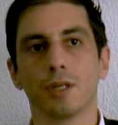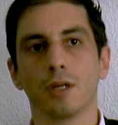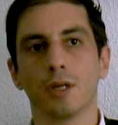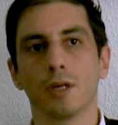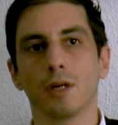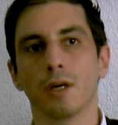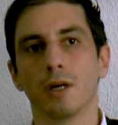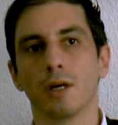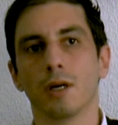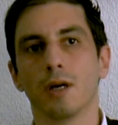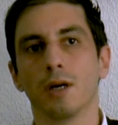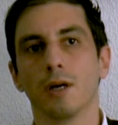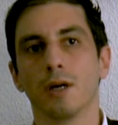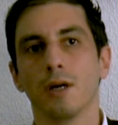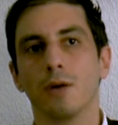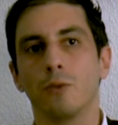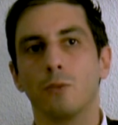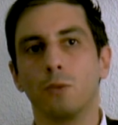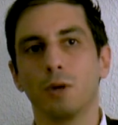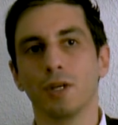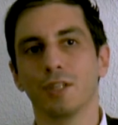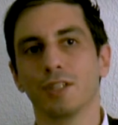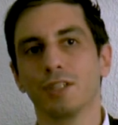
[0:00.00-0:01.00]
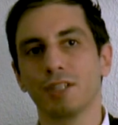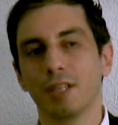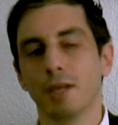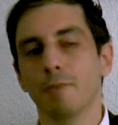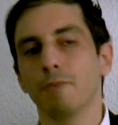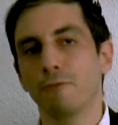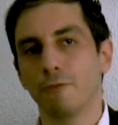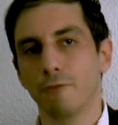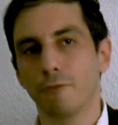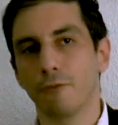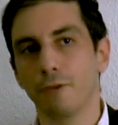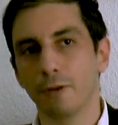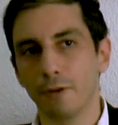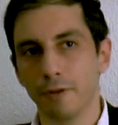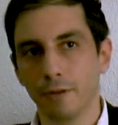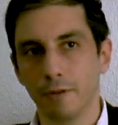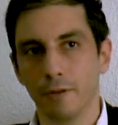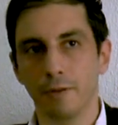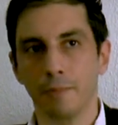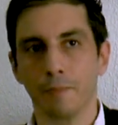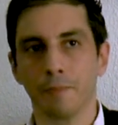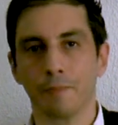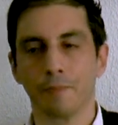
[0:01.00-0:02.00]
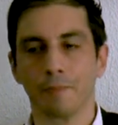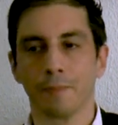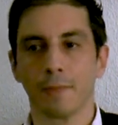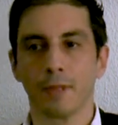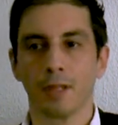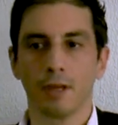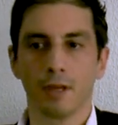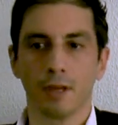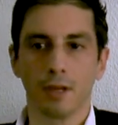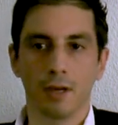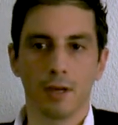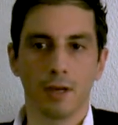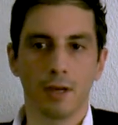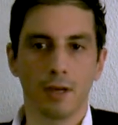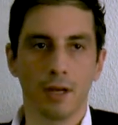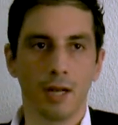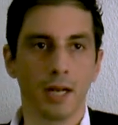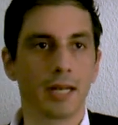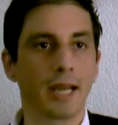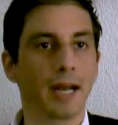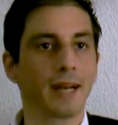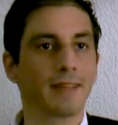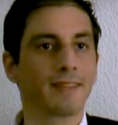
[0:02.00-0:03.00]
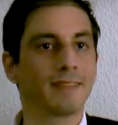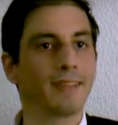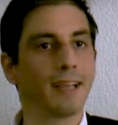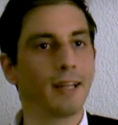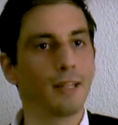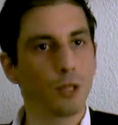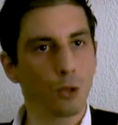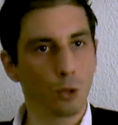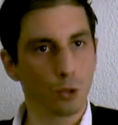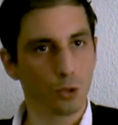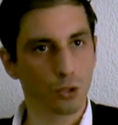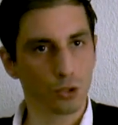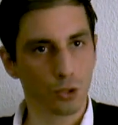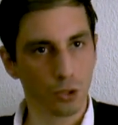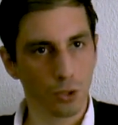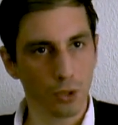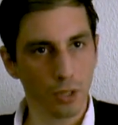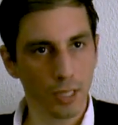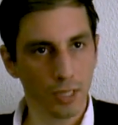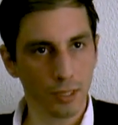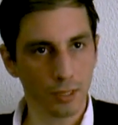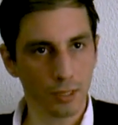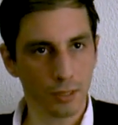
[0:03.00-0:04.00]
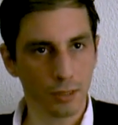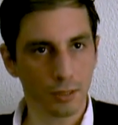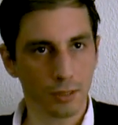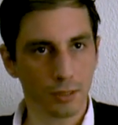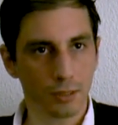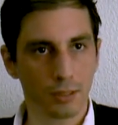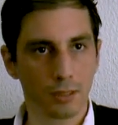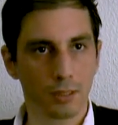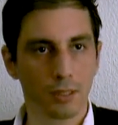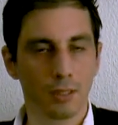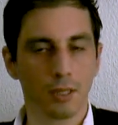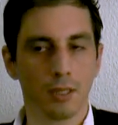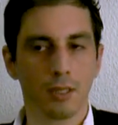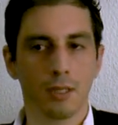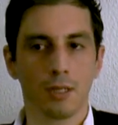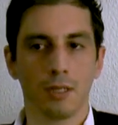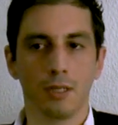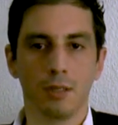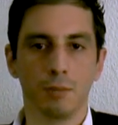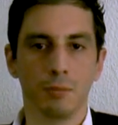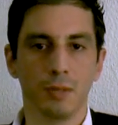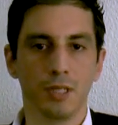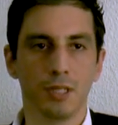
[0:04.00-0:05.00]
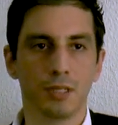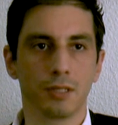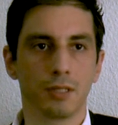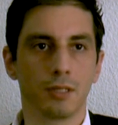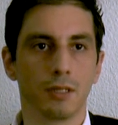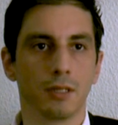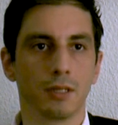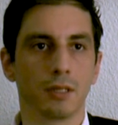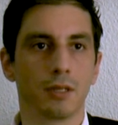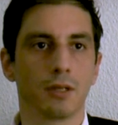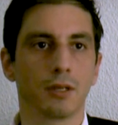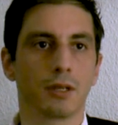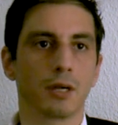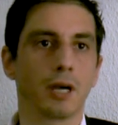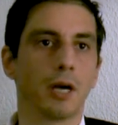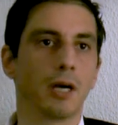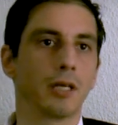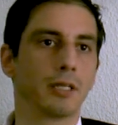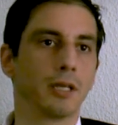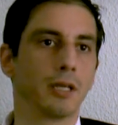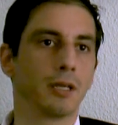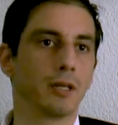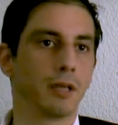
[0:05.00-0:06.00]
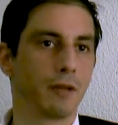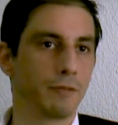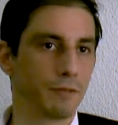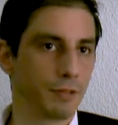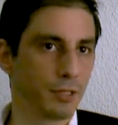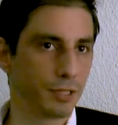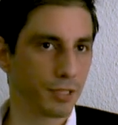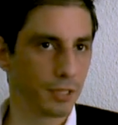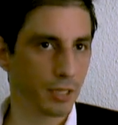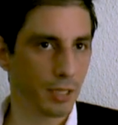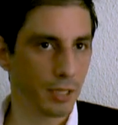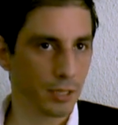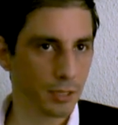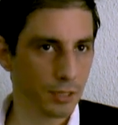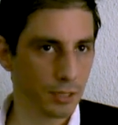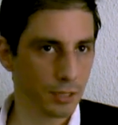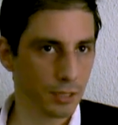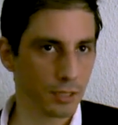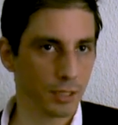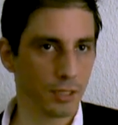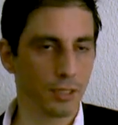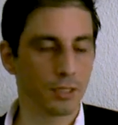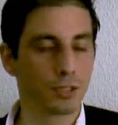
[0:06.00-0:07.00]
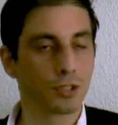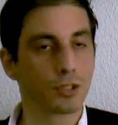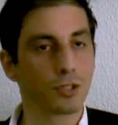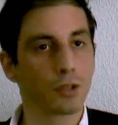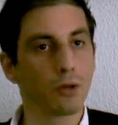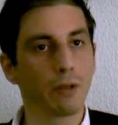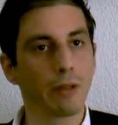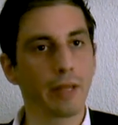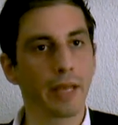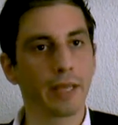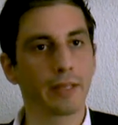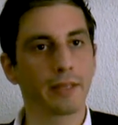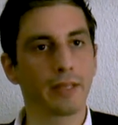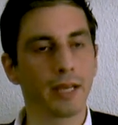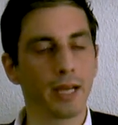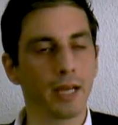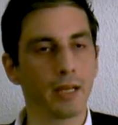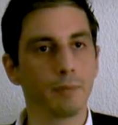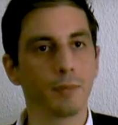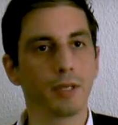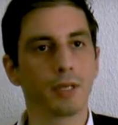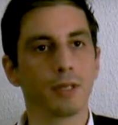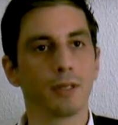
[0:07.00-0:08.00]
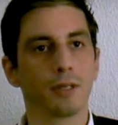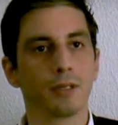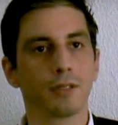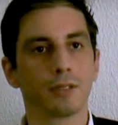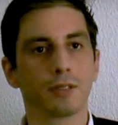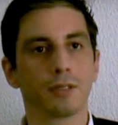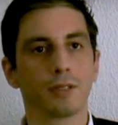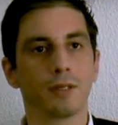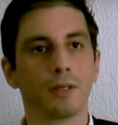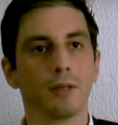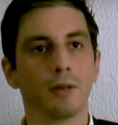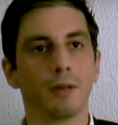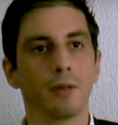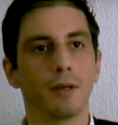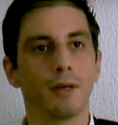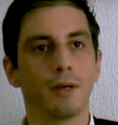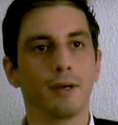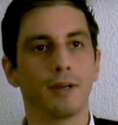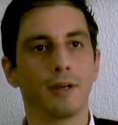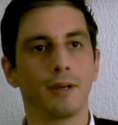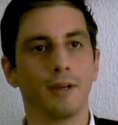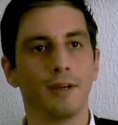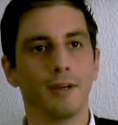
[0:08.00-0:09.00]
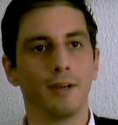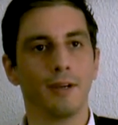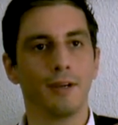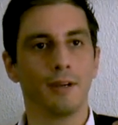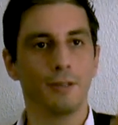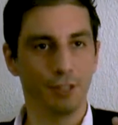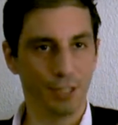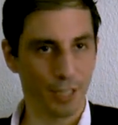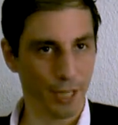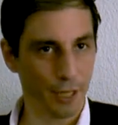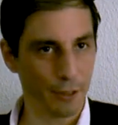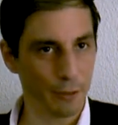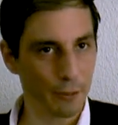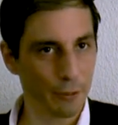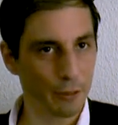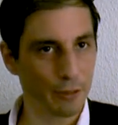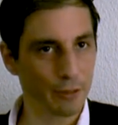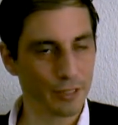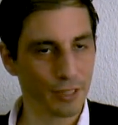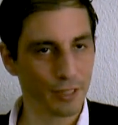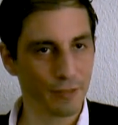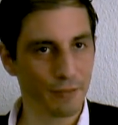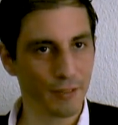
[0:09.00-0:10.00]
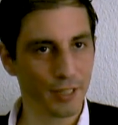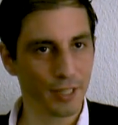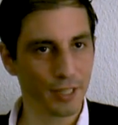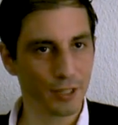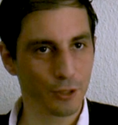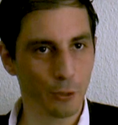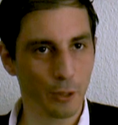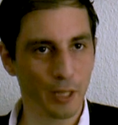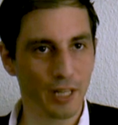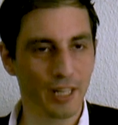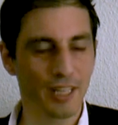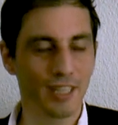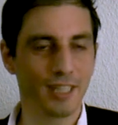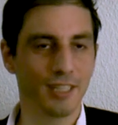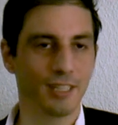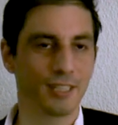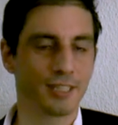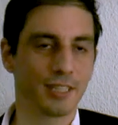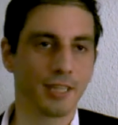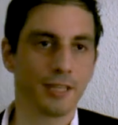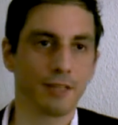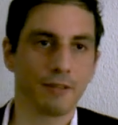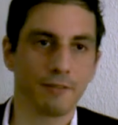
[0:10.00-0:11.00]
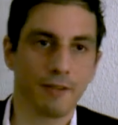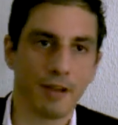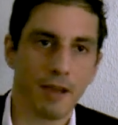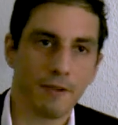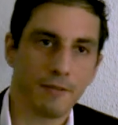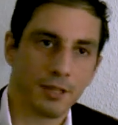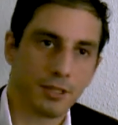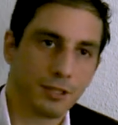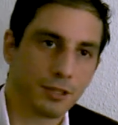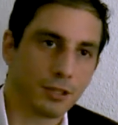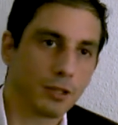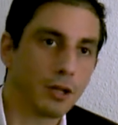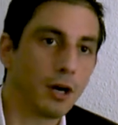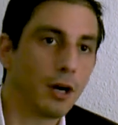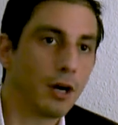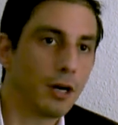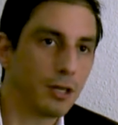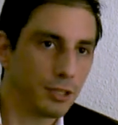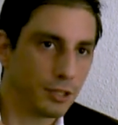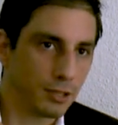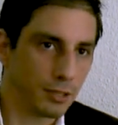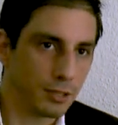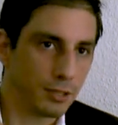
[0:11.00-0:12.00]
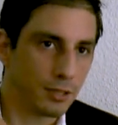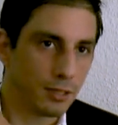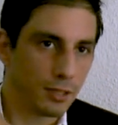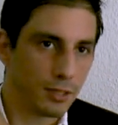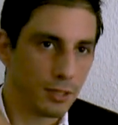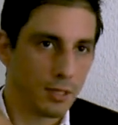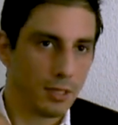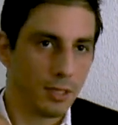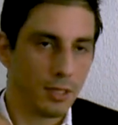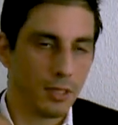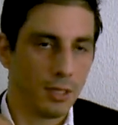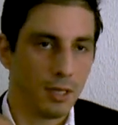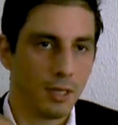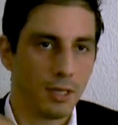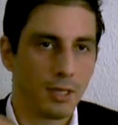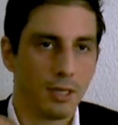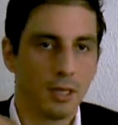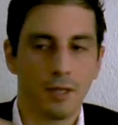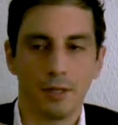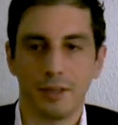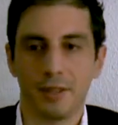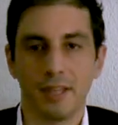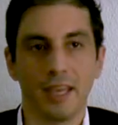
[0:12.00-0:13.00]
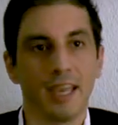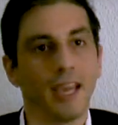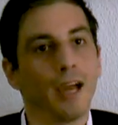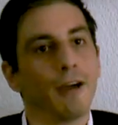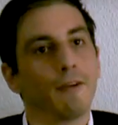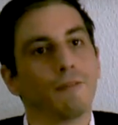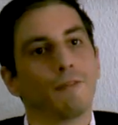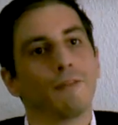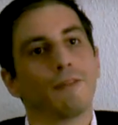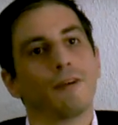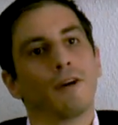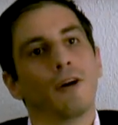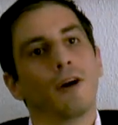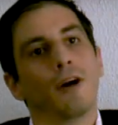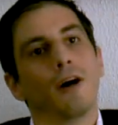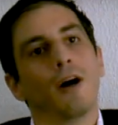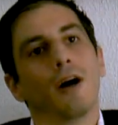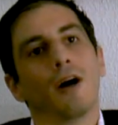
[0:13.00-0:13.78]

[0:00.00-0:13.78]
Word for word: it one step further. Uh, El Cartel de los Soles, it means the, the cartel of the suns. It's called like that because uh, generals in Venezuela, instead of having stars, uh, they have